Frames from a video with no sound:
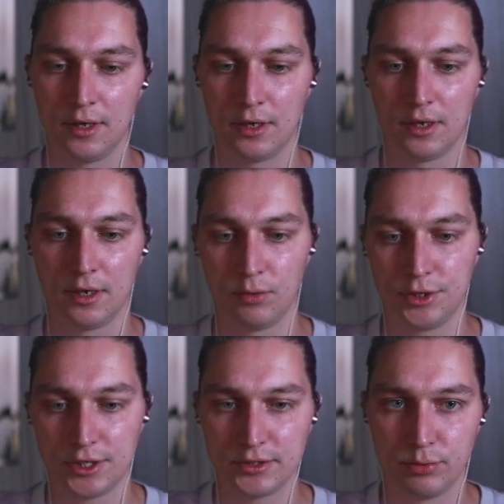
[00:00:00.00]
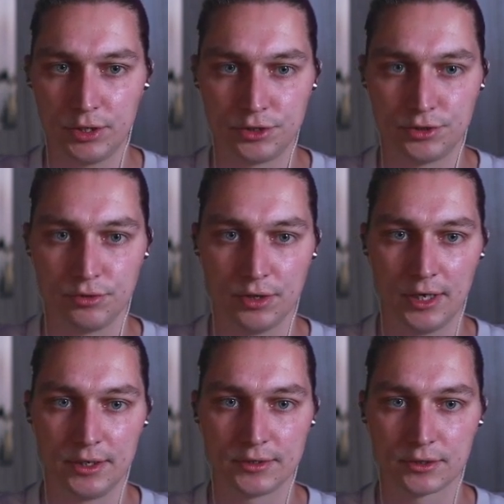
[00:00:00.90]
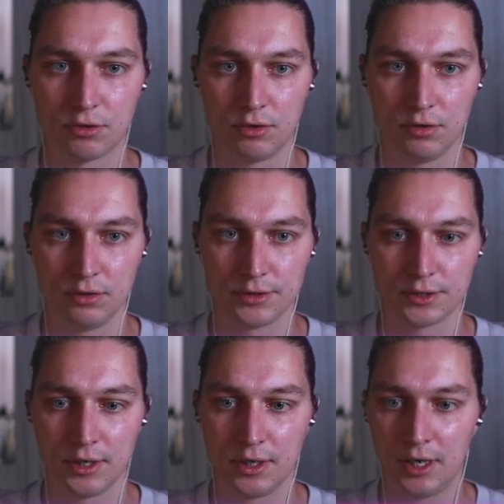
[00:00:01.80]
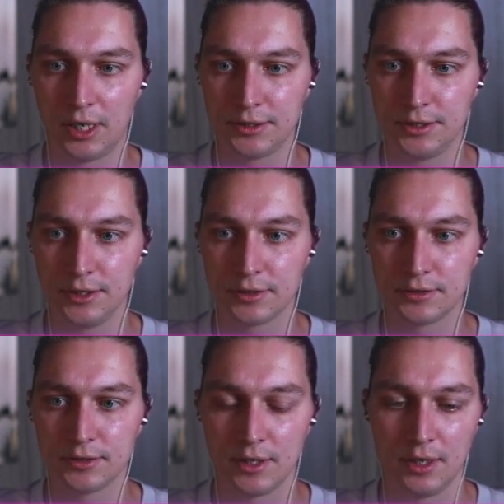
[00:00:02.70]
which I switched to, and it's called RTX.